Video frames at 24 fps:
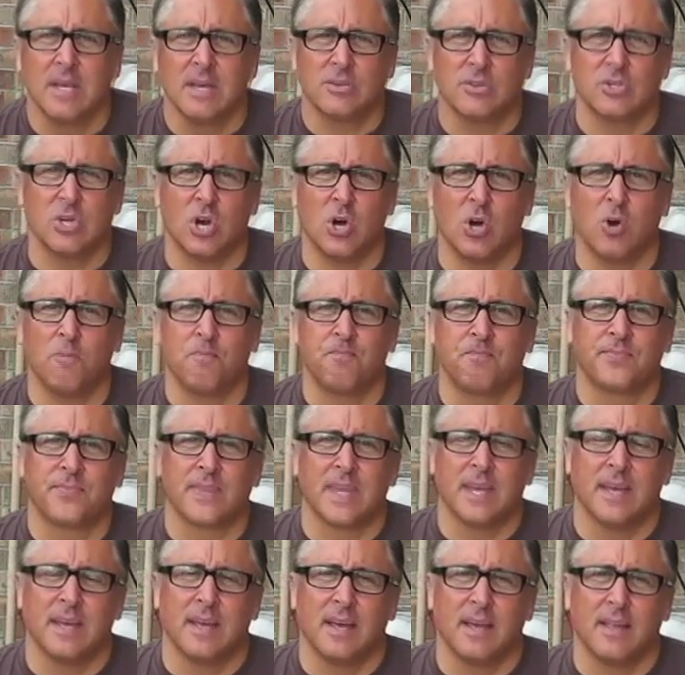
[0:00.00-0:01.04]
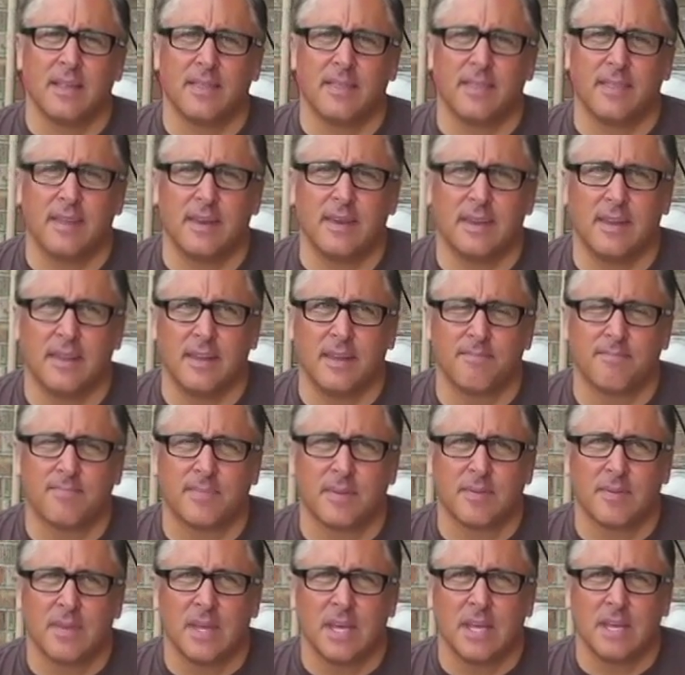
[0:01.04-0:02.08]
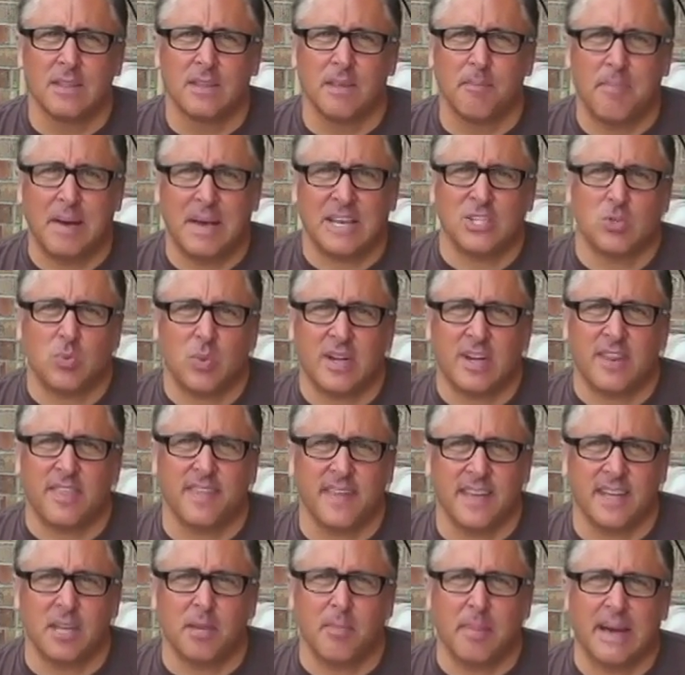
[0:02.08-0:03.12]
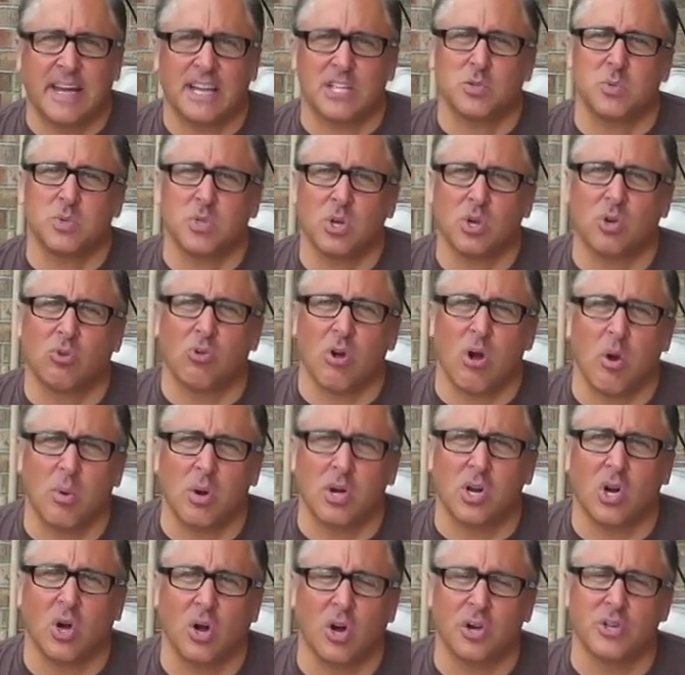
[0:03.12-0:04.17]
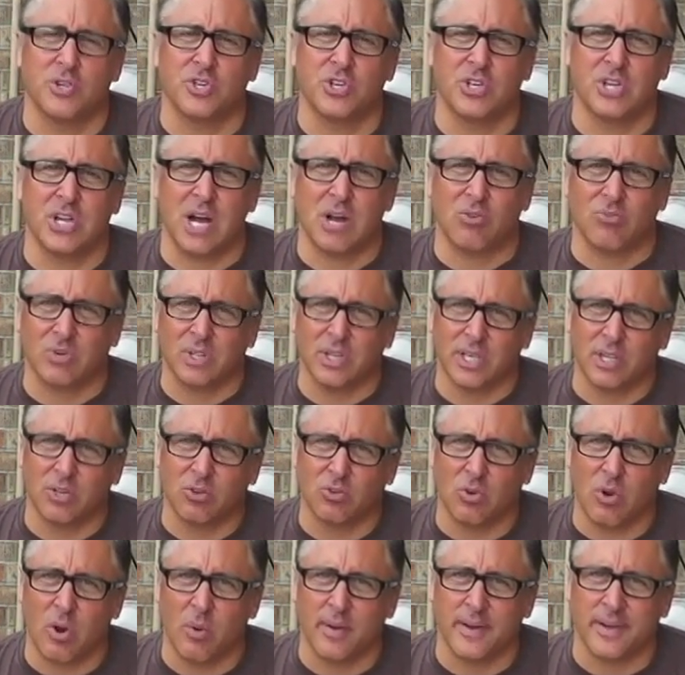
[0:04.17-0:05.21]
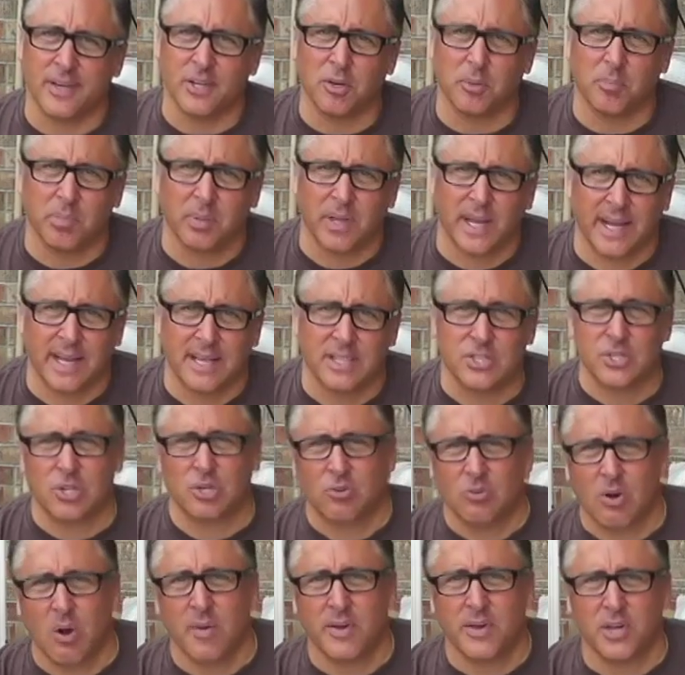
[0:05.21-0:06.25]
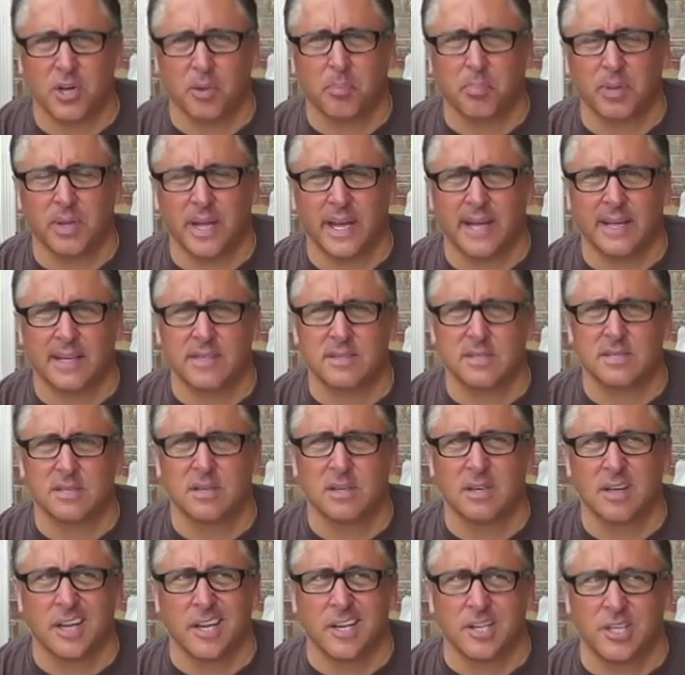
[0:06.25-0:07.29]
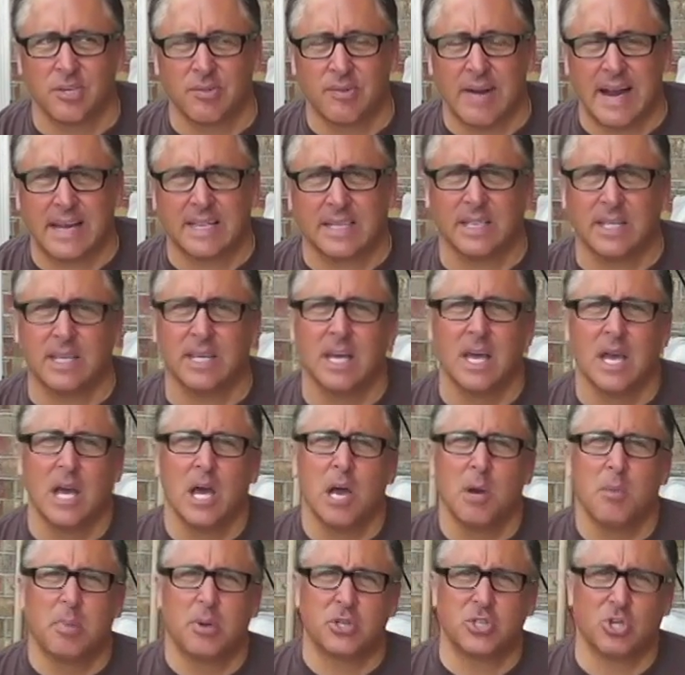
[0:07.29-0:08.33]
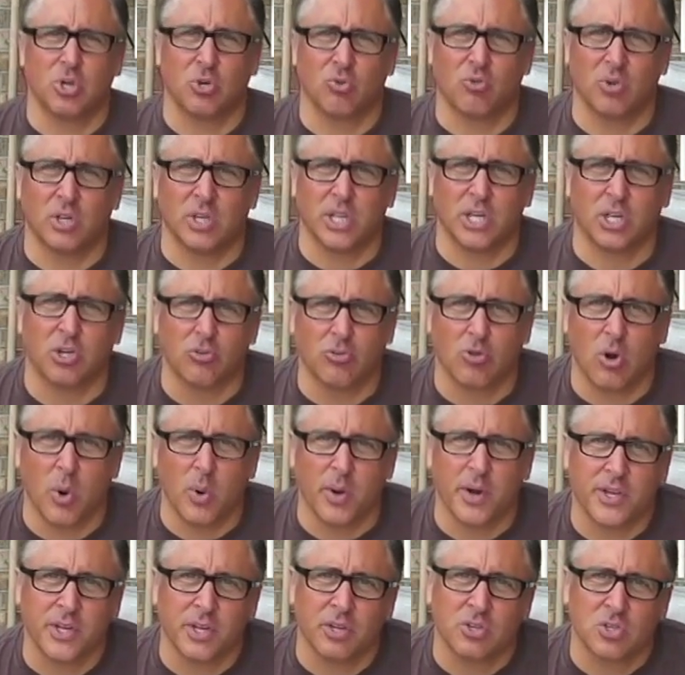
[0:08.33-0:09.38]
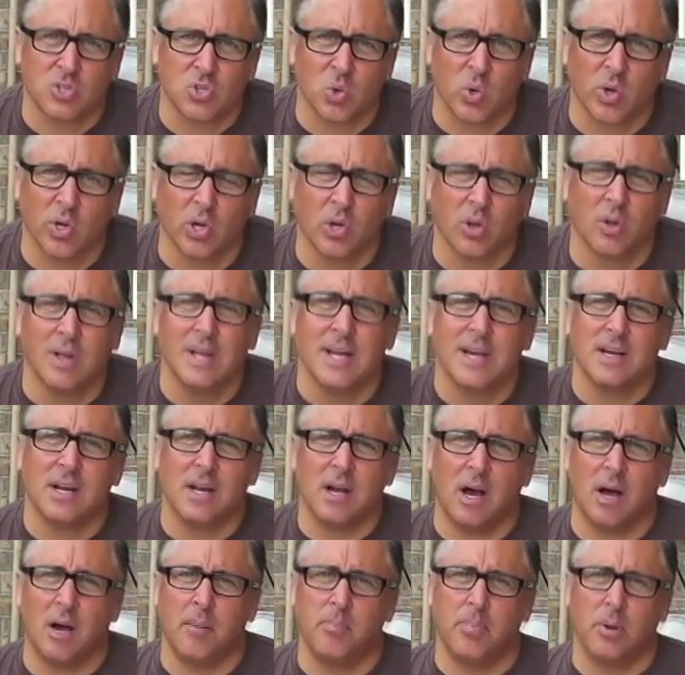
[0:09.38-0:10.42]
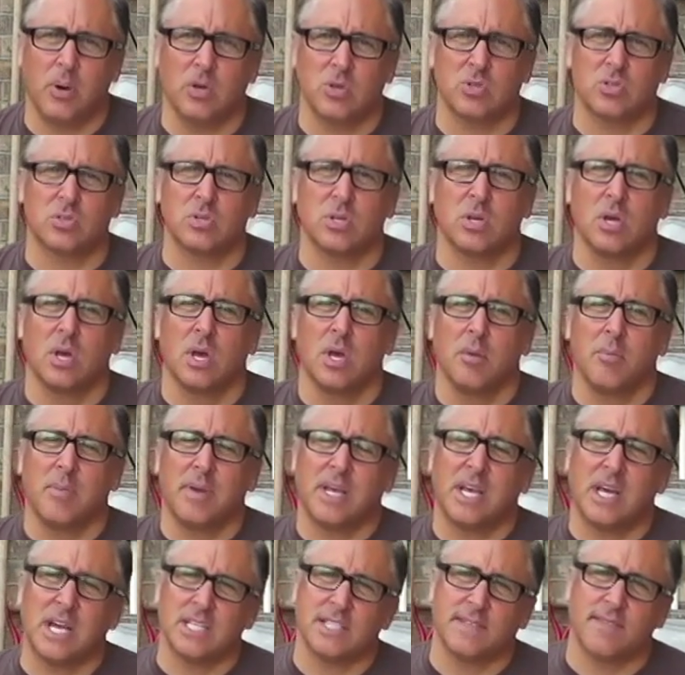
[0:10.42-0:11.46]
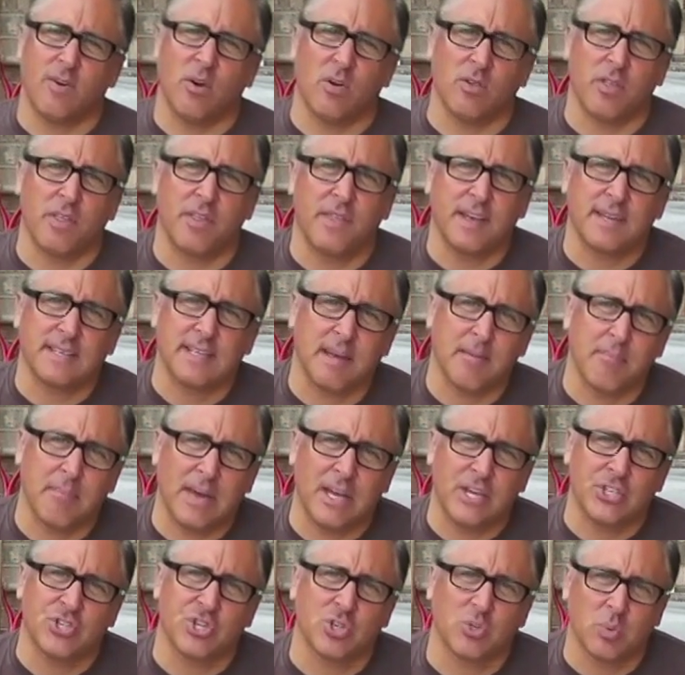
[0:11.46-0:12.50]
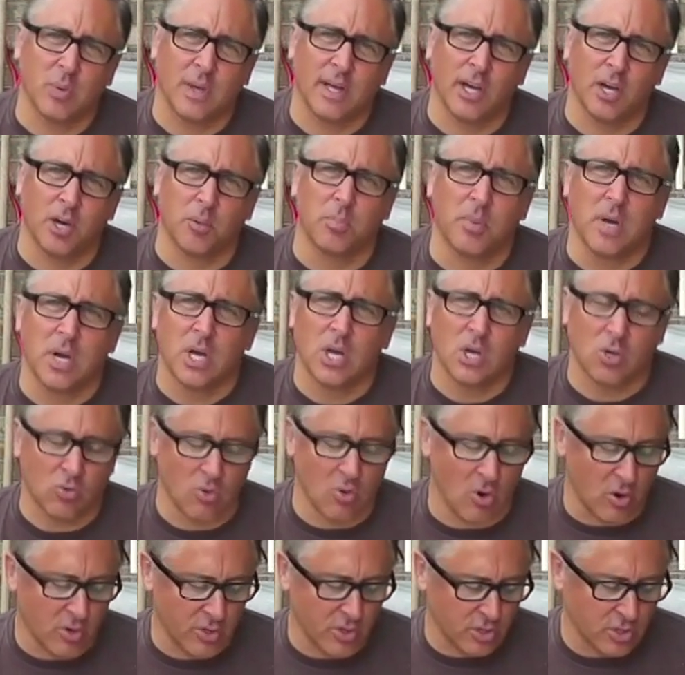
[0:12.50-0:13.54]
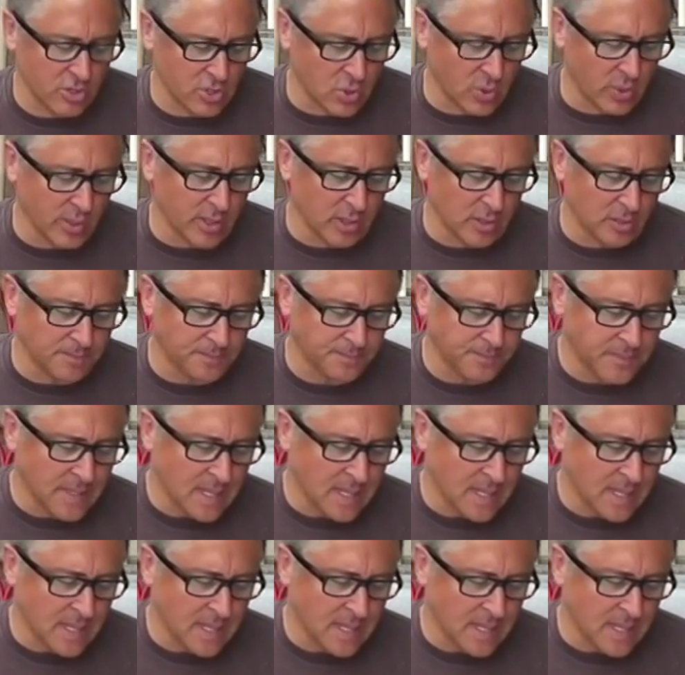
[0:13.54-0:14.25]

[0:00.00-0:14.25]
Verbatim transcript: So the the best way to think about it is when you grow a garden, you're not really growing your plants. You're growing your plants indirectly, but you're really growing your soil. Compost, because of all the things I mentioned, will help grow your soil.